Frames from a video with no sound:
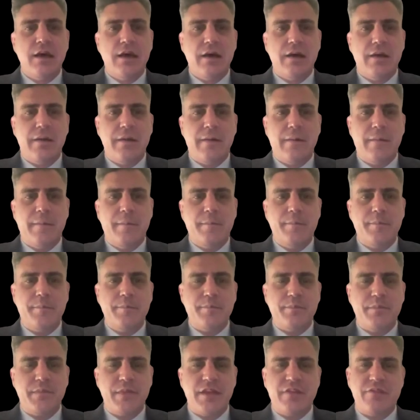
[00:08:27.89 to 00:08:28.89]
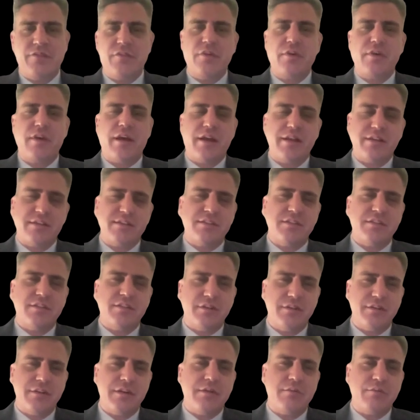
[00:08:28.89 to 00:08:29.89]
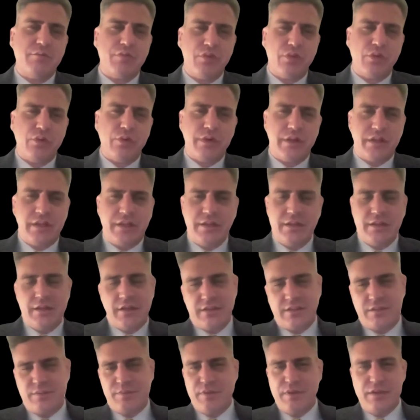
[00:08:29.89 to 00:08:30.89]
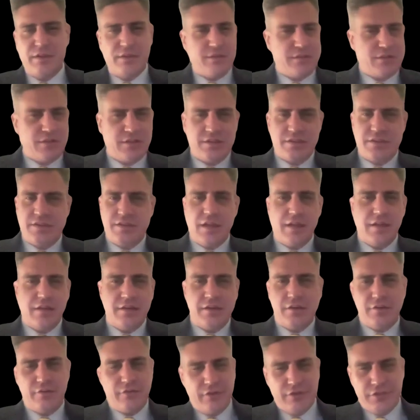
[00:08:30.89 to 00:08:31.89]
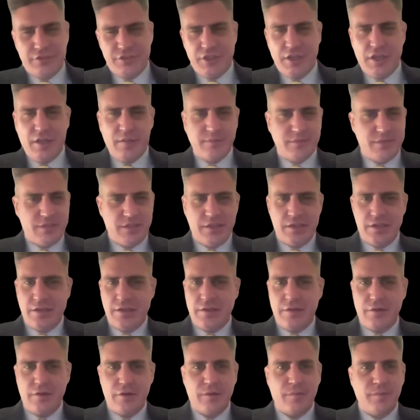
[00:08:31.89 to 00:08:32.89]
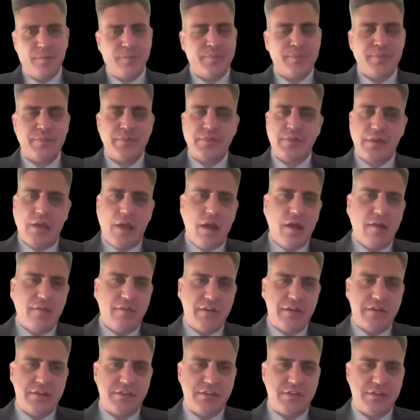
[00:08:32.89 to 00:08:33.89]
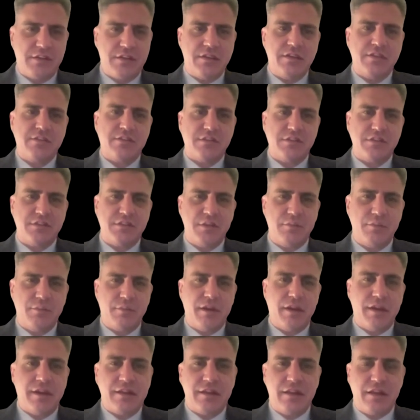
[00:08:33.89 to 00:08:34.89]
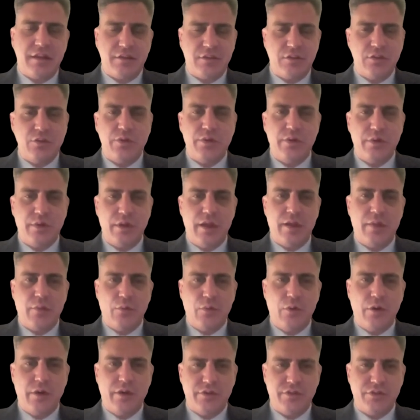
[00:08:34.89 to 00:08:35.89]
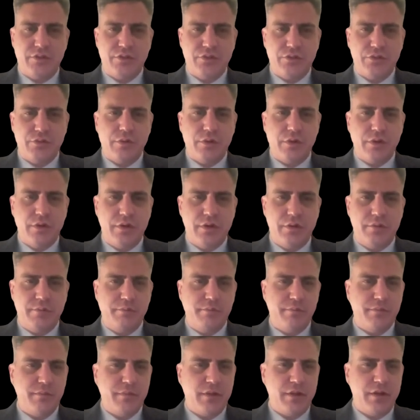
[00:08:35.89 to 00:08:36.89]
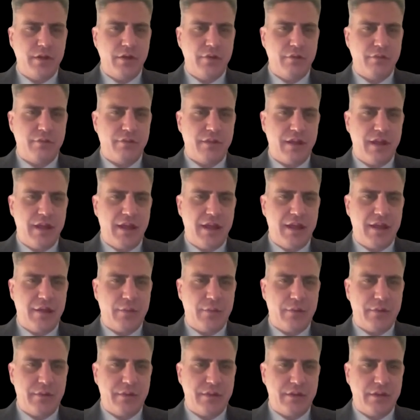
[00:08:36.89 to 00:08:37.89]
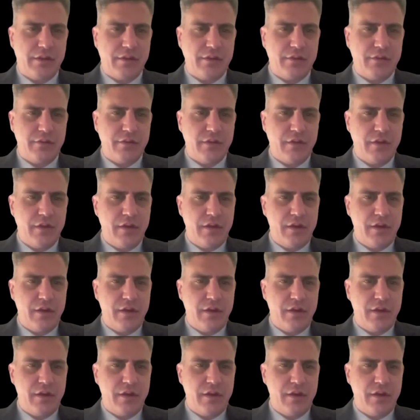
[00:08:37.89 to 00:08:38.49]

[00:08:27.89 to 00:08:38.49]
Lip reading: If you got an employee that's been to 10 different jobs in a year, obviously this is somebody that you would want to flag with this.